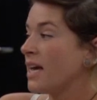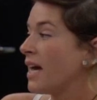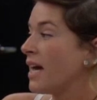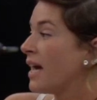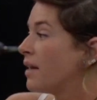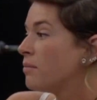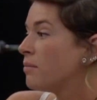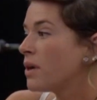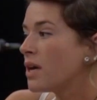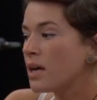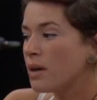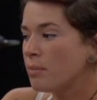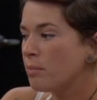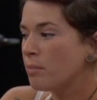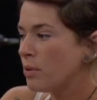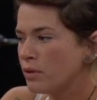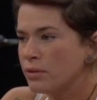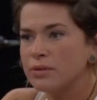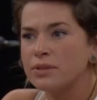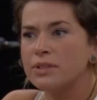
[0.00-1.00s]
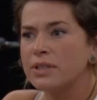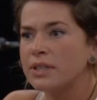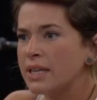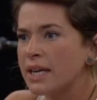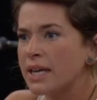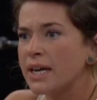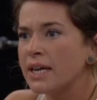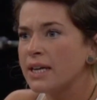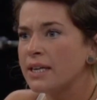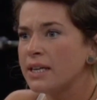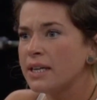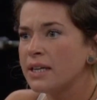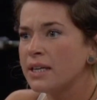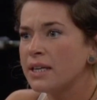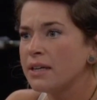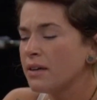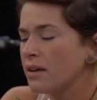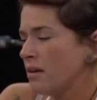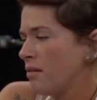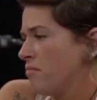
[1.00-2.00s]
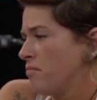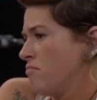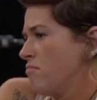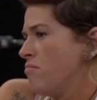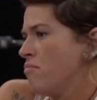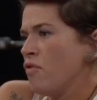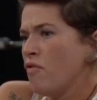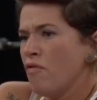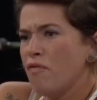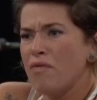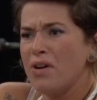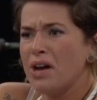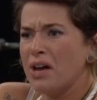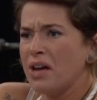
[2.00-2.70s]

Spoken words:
I'm not opposed to the idea. Fine.